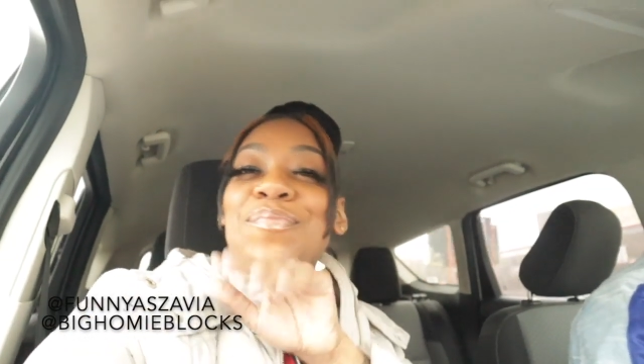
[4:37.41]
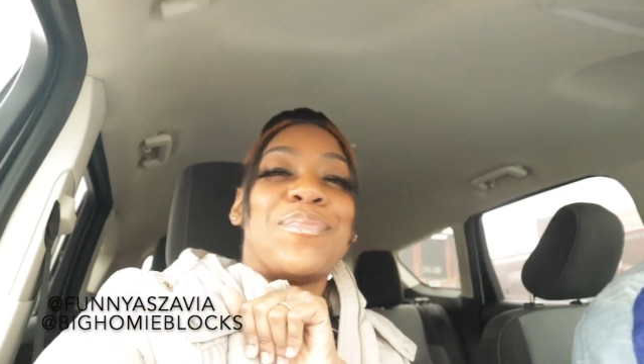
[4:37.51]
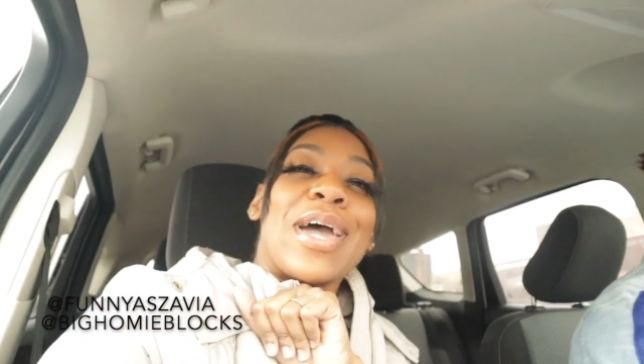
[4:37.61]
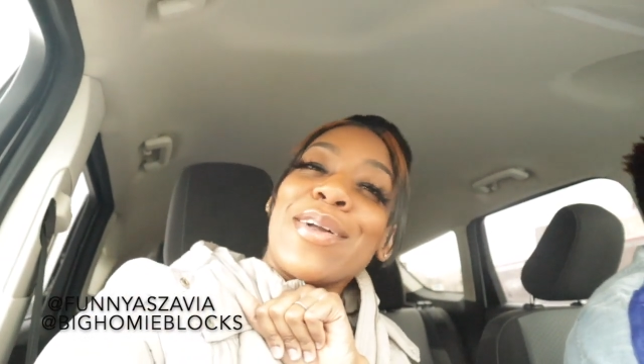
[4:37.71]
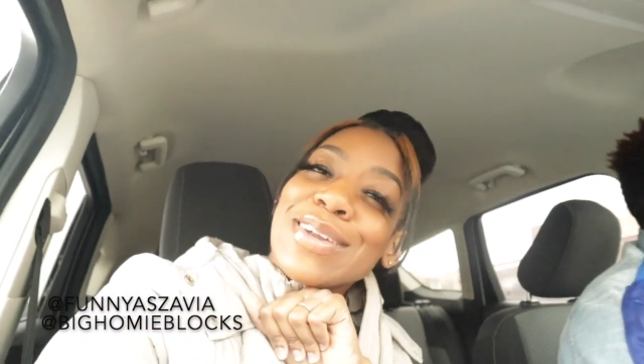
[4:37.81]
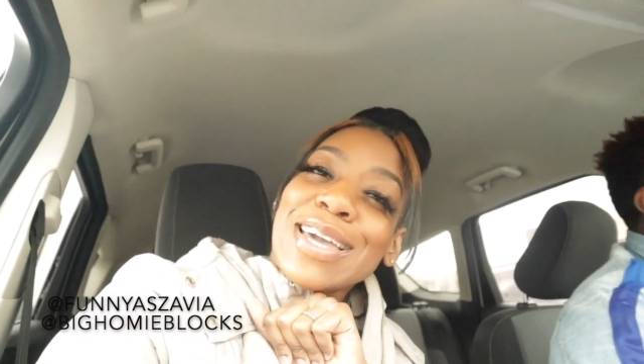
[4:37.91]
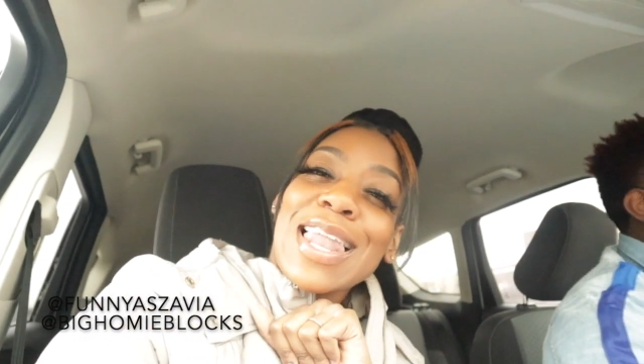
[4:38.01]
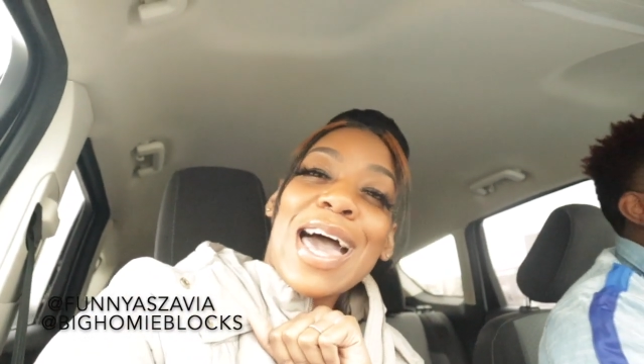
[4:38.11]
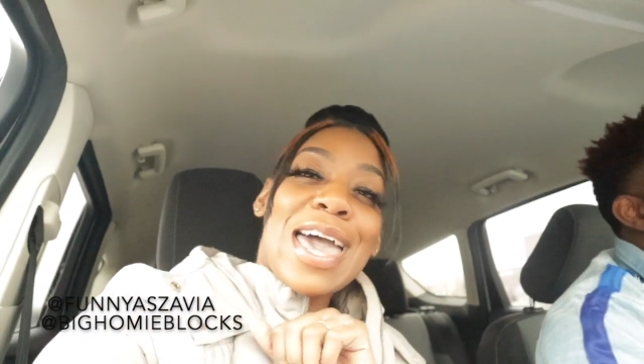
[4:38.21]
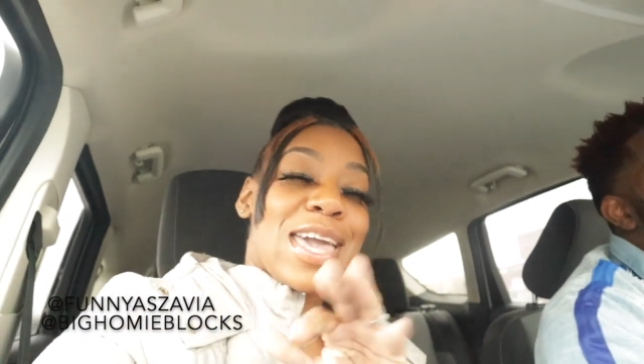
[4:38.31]
Period,
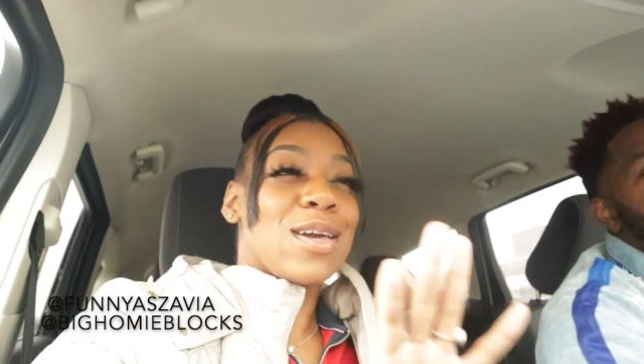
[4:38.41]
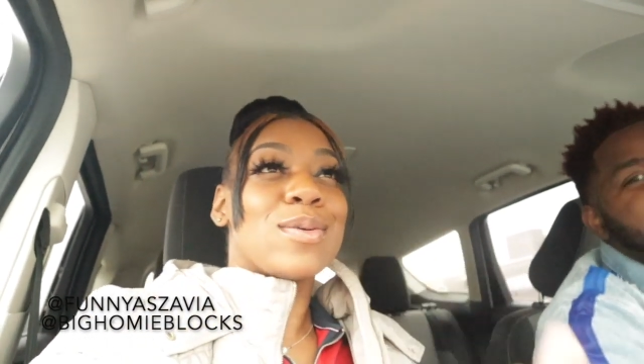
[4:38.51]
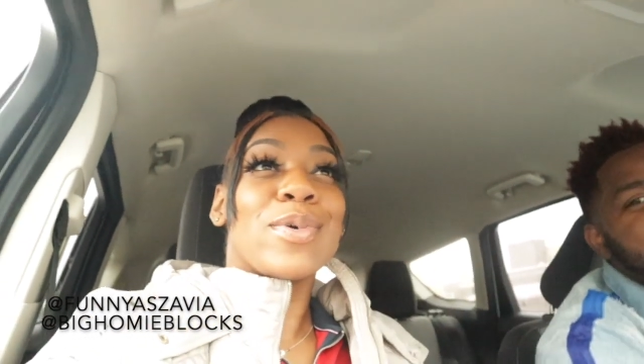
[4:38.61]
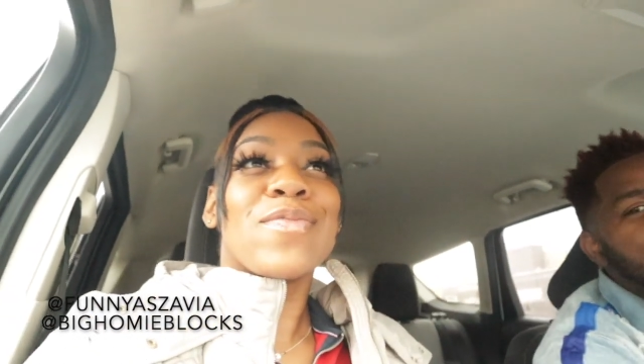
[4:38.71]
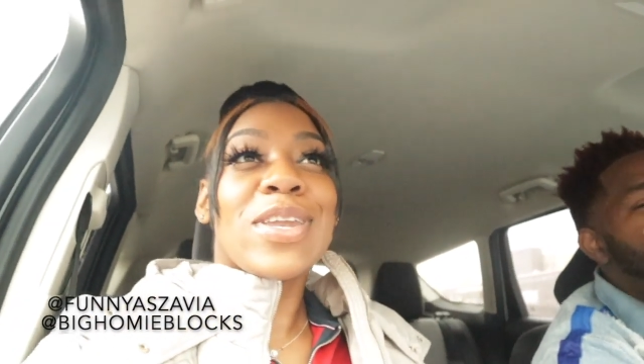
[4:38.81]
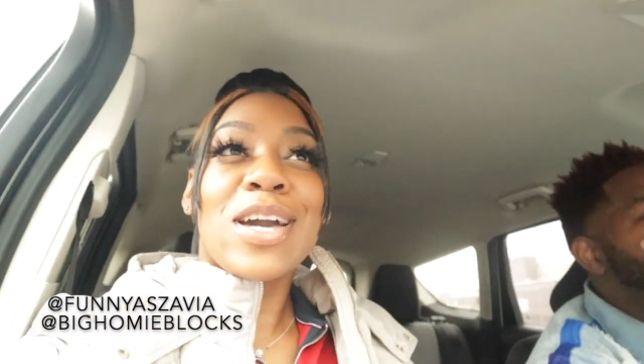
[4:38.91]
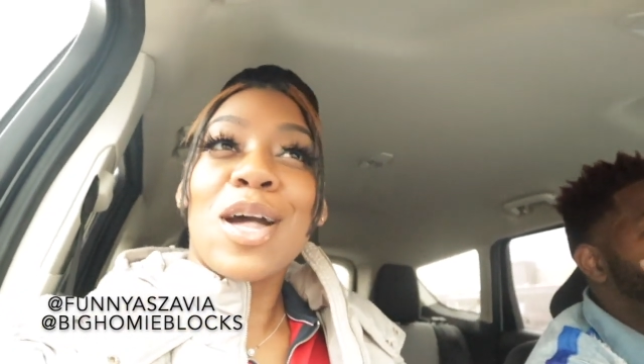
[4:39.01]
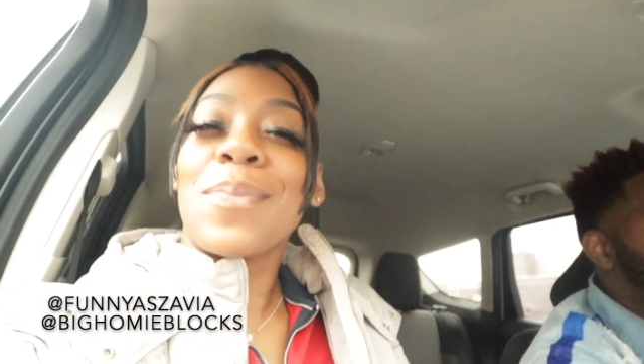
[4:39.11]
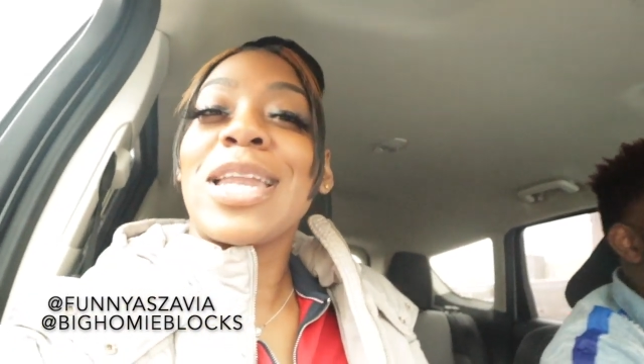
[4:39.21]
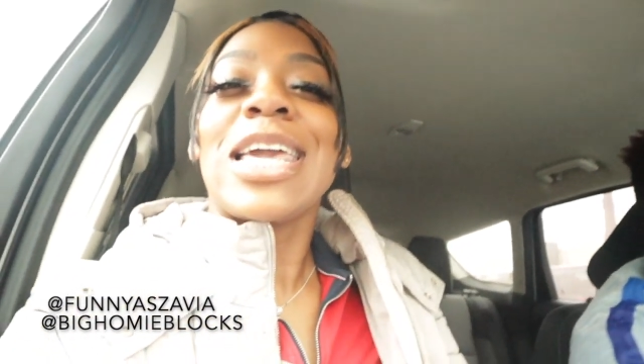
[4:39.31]
like, we finna go
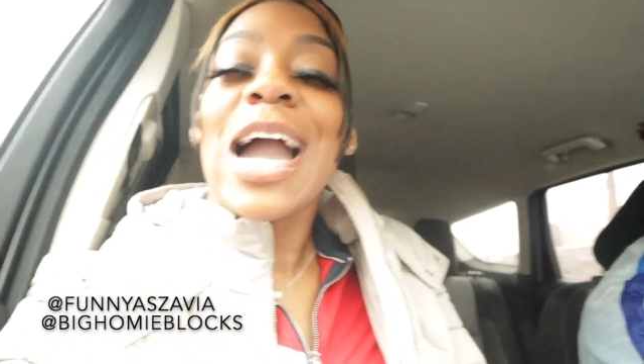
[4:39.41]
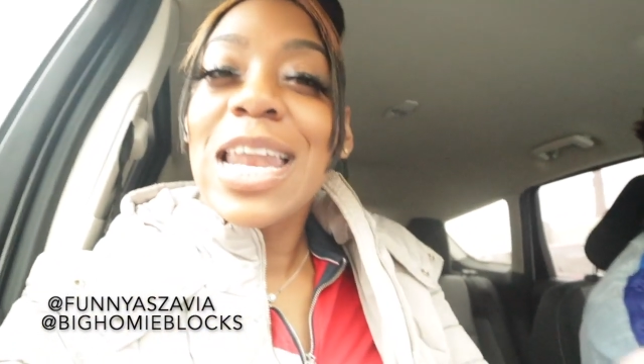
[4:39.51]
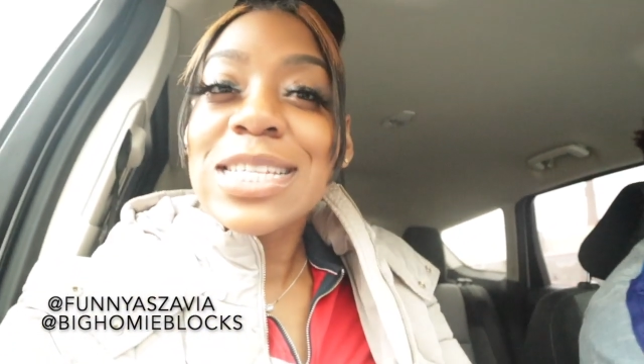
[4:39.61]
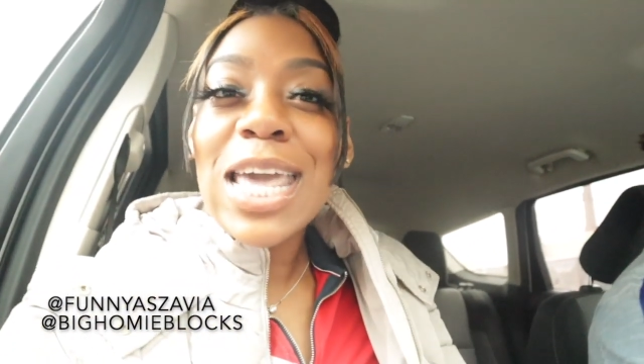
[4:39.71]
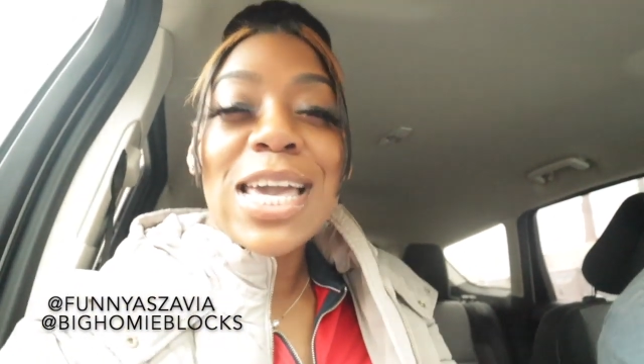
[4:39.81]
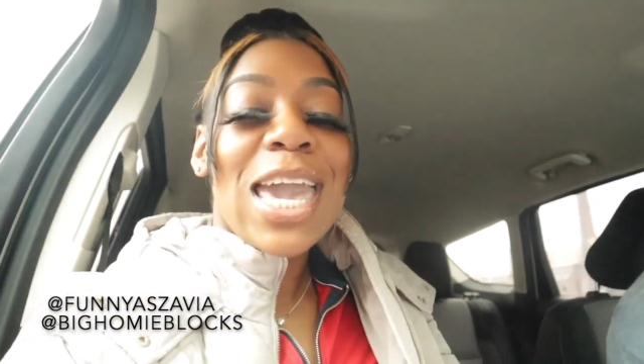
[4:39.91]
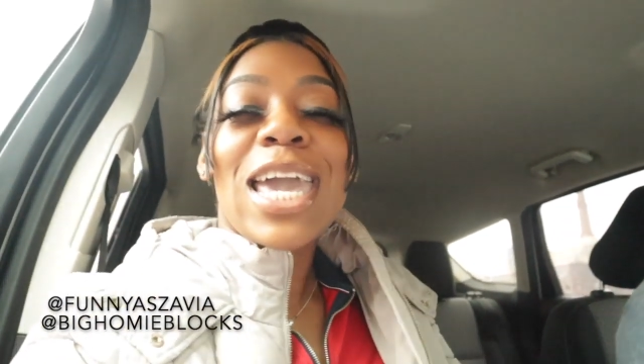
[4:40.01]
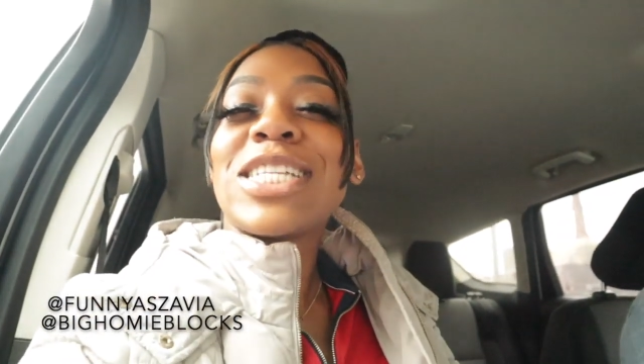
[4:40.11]
to Benihana's, a k a.